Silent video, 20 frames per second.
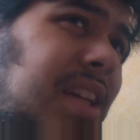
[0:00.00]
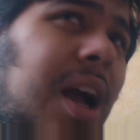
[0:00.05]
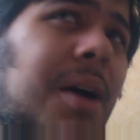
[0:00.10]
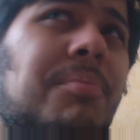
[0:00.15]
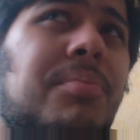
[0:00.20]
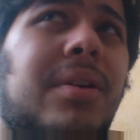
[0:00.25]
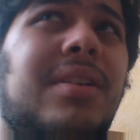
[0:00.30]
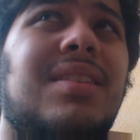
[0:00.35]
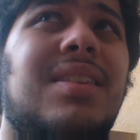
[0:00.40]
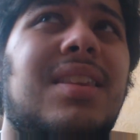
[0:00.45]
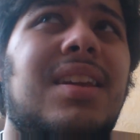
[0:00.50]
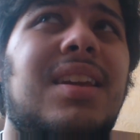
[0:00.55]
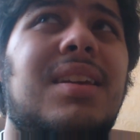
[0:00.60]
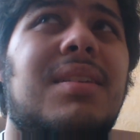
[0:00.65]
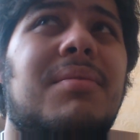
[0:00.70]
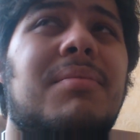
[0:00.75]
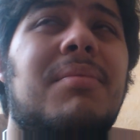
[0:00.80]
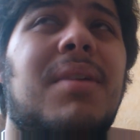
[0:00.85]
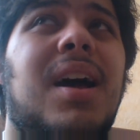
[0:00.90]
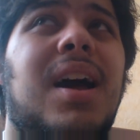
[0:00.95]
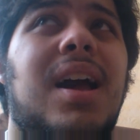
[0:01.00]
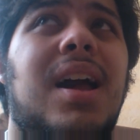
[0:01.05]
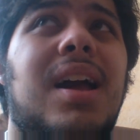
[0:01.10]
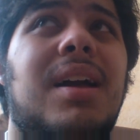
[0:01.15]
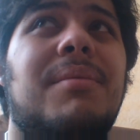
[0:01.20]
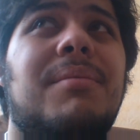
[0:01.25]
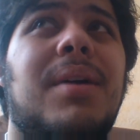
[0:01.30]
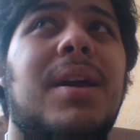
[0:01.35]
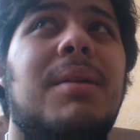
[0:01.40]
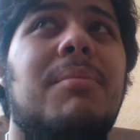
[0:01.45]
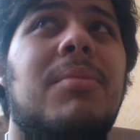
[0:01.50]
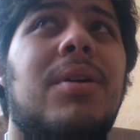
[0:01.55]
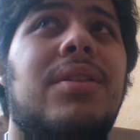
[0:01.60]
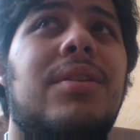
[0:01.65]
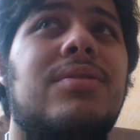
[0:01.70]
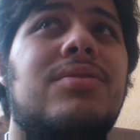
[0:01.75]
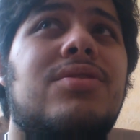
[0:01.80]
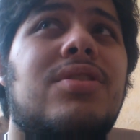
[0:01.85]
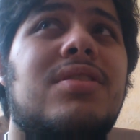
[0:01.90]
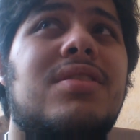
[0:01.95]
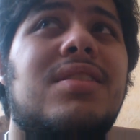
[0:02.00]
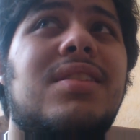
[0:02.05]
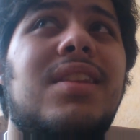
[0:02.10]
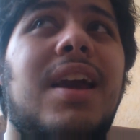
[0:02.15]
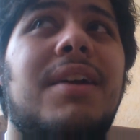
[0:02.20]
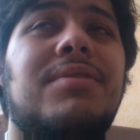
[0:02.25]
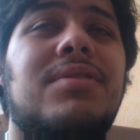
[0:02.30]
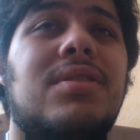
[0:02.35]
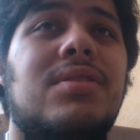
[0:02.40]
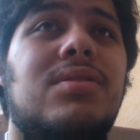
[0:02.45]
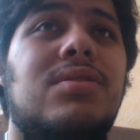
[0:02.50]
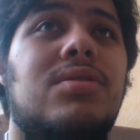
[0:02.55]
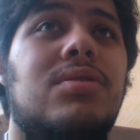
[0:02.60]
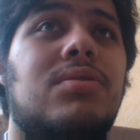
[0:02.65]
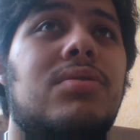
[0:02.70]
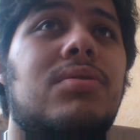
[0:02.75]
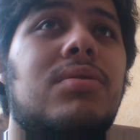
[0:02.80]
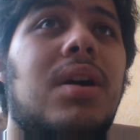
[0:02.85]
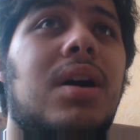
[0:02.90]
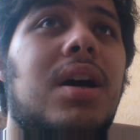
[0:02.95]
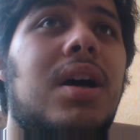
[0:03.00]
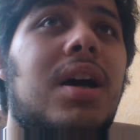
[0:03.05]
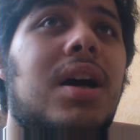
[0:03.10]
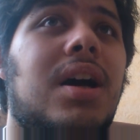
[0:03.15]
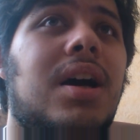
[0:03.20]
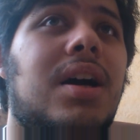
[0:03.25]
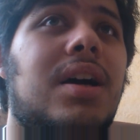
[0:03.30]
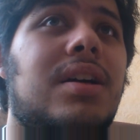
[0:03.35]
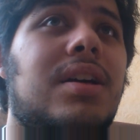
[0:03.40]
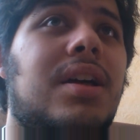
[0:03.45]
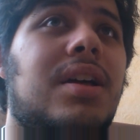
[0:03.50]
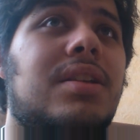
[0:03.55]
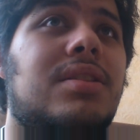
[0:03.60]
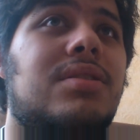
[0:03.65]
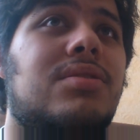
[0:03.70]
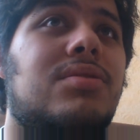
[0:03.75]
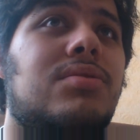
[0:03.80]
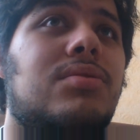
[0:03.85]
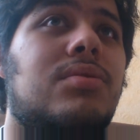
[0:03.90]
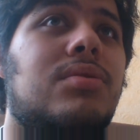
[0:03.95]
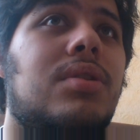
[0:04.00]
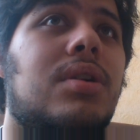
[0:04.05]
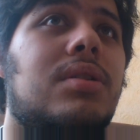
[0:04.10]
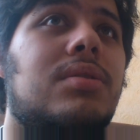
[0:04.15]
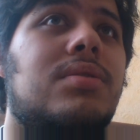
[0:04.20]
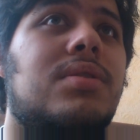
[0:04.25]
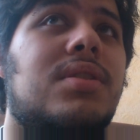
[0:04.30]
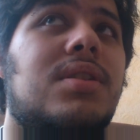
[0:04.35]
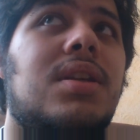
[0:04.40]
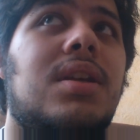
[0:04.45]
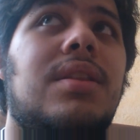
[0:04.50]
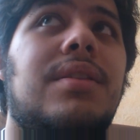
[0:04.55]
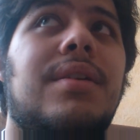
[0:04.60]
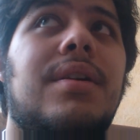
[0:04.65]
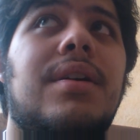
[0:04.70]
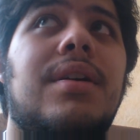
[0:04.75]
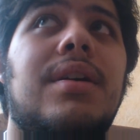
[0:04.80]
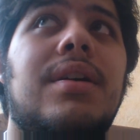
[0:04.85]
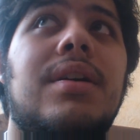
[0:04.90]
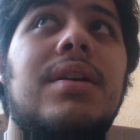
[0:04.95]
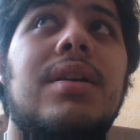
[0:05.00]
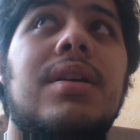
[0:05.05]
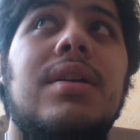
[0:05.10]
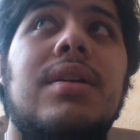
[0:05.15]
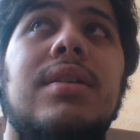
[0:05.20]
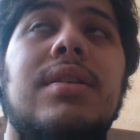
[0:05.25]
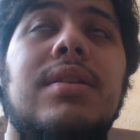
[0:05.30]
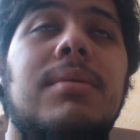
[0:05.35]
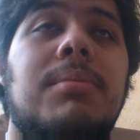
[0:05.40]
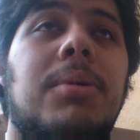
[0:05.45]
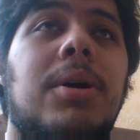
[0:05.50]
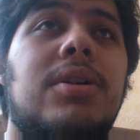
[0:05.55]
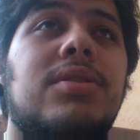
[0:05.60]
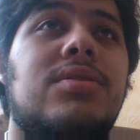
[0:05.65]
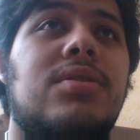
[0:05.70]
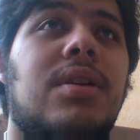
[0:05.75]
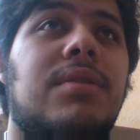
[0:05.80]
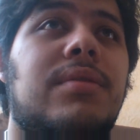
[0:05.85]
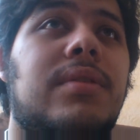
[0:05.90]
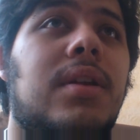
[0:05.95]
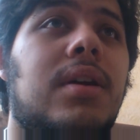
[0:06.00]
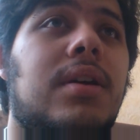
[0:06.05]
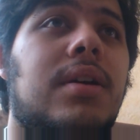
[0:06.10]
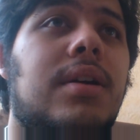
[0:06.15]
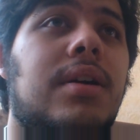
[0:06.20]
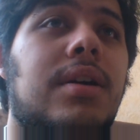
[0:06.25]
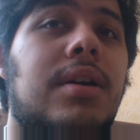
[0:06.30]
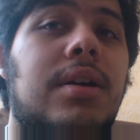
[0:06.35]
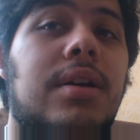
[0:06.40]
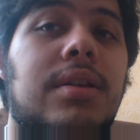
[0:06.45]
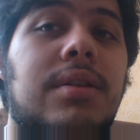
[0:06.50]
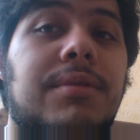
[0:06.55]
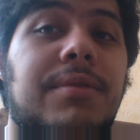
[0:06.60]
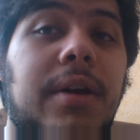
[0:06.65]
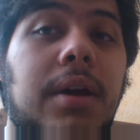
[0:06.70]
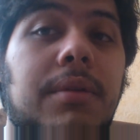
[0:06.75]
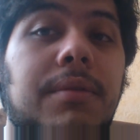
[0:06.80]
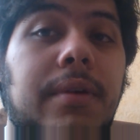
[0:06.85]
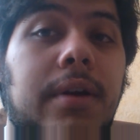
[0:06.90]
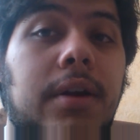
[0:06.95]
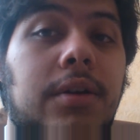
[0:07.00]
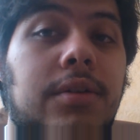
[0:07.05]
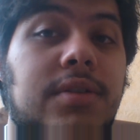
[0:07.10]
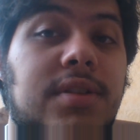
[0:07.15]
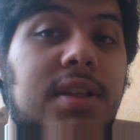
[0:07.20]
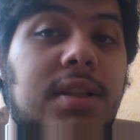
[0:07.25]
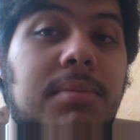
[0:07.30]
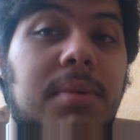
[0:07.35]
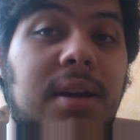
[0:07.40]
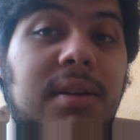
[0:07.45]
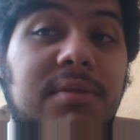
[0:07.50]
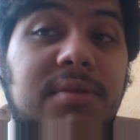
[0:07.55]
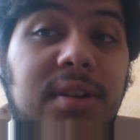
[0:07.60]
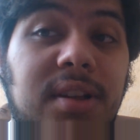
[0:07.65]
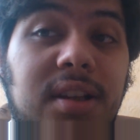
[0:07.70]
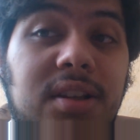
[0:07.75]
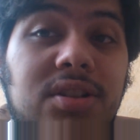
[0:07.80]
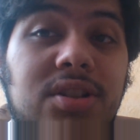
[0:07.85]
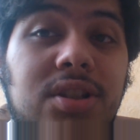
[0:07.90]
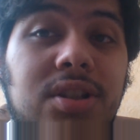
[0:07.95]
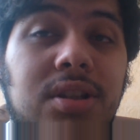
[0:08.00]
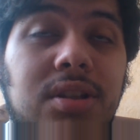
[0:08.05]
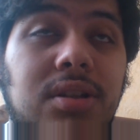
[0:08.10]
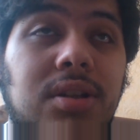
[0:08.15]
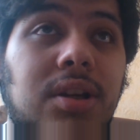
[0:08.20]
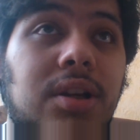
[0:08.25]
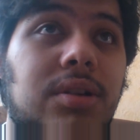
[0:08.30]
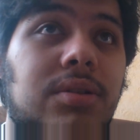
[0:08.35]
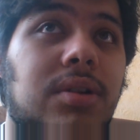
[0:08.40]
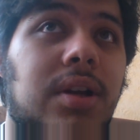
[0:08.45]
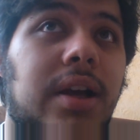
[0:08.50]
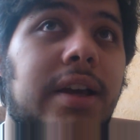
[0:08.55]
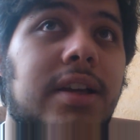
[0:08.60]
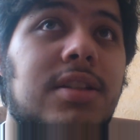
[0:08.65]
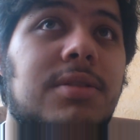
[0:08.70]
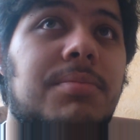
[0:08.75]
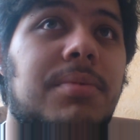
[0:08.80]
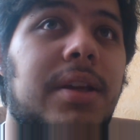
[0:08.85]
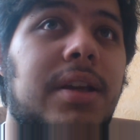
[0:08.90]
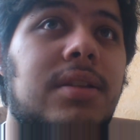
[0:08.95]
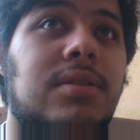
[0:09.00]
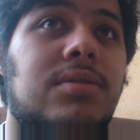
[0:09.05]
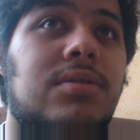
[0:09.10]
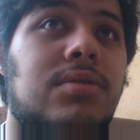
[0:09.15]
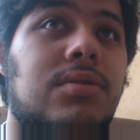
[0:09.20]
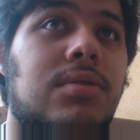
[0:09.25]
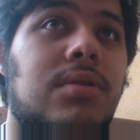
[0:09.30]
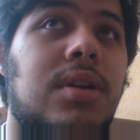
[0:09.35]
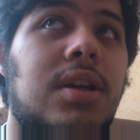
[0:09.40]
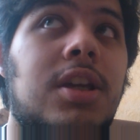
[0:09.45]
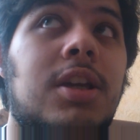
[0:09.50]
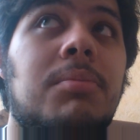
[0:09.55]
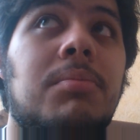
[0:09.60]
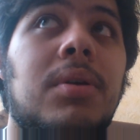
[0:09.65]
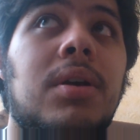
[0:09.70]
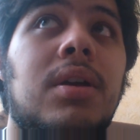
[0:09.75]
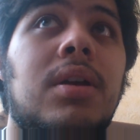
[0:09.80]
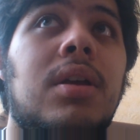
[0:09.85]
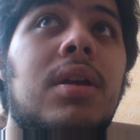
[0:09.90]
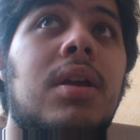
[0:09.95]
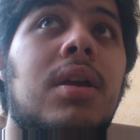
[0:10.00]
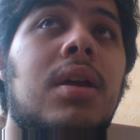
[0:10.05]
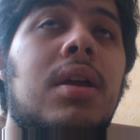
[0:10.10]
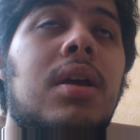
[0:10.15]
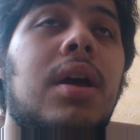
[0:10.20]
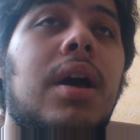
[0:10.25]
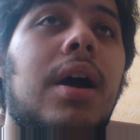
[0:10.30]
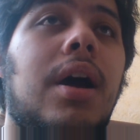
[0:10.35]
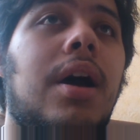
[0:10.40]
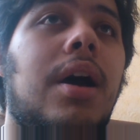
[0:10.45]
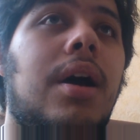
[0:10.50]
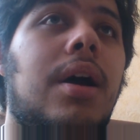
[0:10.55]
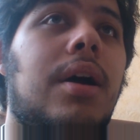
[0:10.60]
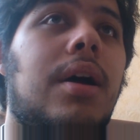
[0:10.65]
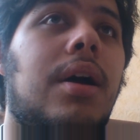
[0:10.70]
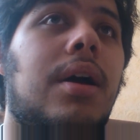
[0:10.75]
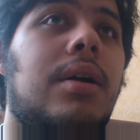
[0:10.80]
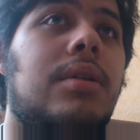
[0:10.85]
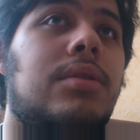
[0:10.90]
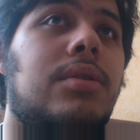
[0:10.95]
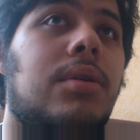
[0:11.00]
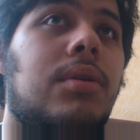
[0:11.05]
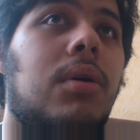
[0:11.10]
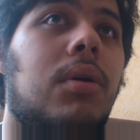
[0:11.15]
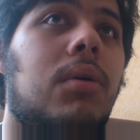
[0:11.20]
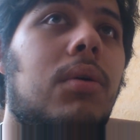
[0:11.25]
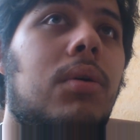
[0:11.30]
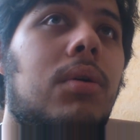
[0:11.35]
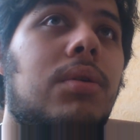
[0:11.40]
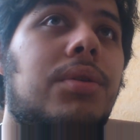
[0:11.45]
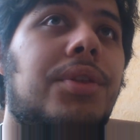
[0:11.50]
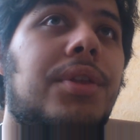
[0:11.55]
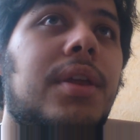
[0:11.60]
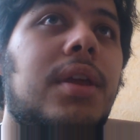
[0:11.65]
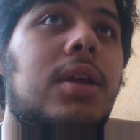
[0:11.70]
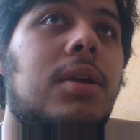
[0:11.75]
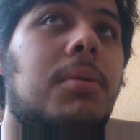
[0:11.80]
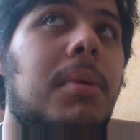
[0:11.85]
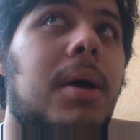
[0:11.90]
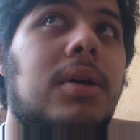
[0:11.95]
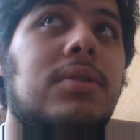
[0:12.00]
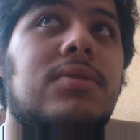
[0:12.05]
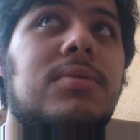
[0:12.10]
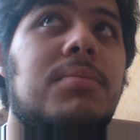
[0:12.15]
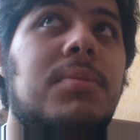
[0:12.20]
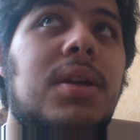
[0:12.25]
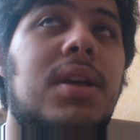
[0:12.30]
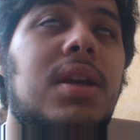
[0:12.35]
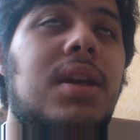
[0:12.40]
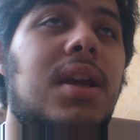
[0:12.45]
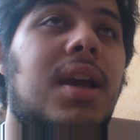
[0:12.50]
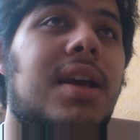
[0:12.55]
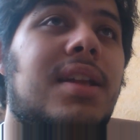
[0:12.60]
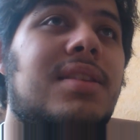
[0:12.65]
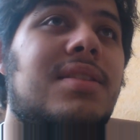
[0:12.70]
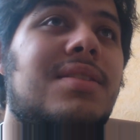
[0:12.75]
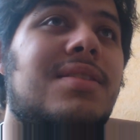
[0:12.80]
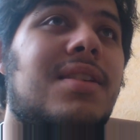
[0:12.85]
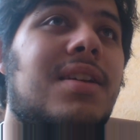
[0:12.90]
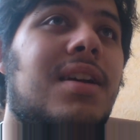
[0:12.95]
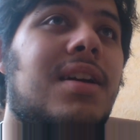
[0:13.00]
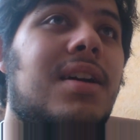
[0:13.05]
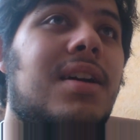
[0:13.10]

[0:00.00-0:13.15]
Apparently, my mother just left to go see the boss of the firefighters in my village. You know, I explained to him the whole thing about me, and